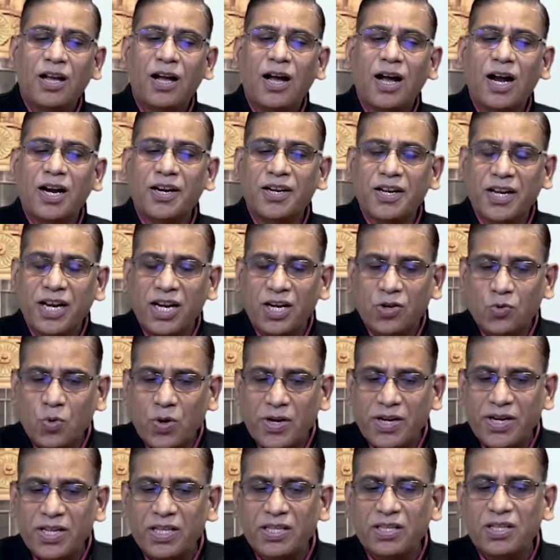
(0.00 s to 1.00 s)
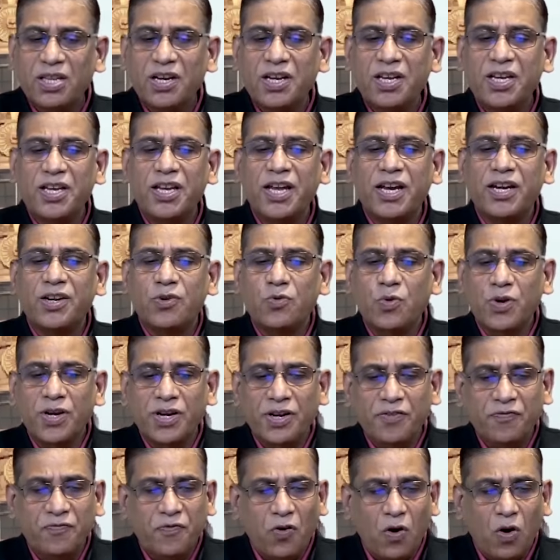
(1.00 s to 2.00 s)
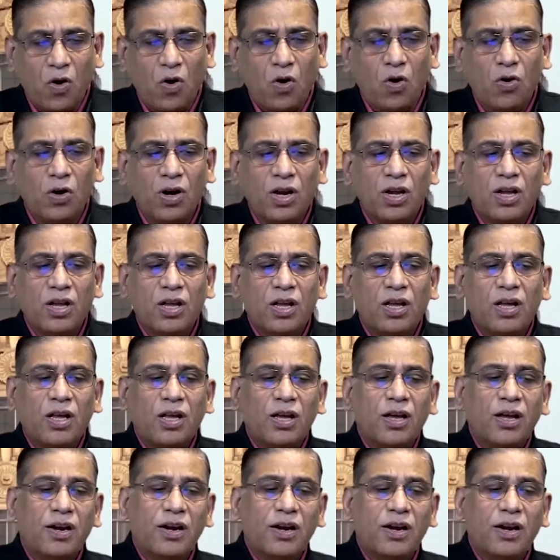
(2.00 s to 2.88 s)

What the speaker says: Article 23 and 24,